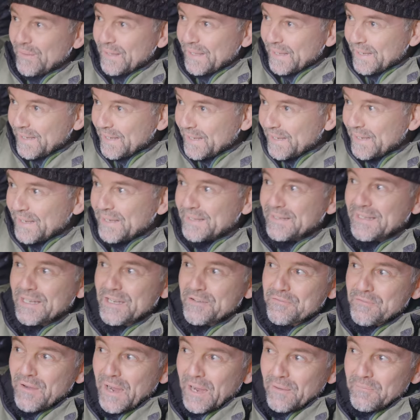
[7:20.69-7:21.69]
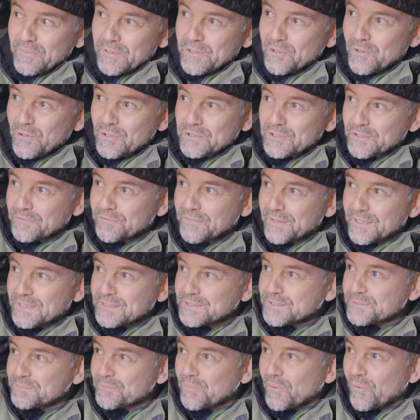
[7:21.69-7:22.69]
and if I record the
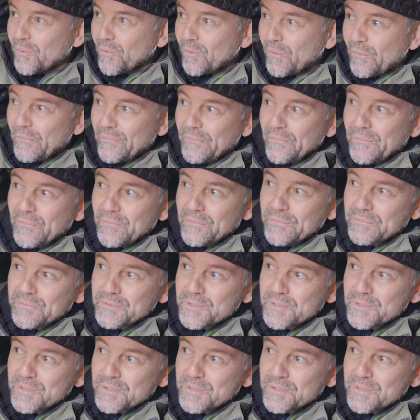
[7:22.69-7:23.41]
fence pole,